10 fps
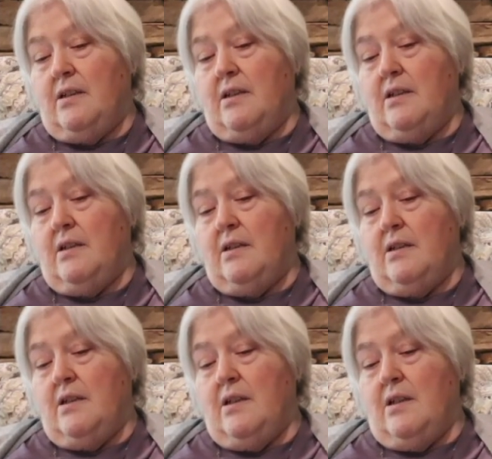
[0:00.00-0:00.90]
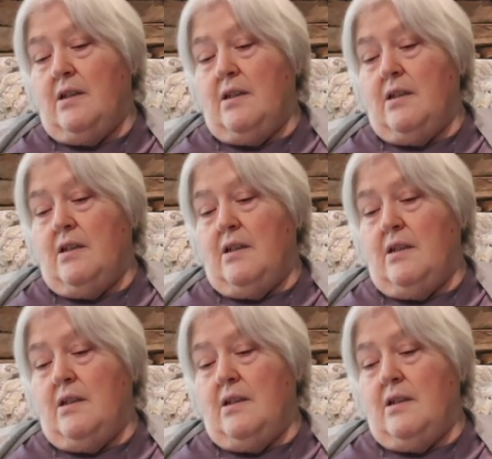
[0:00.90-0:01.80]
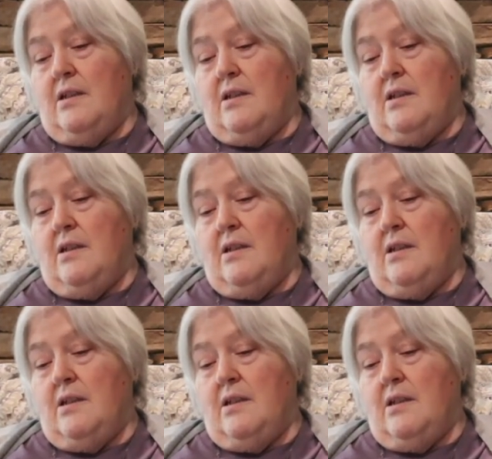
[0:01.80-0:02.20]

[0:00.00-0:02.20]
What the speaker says: Nobody speaks.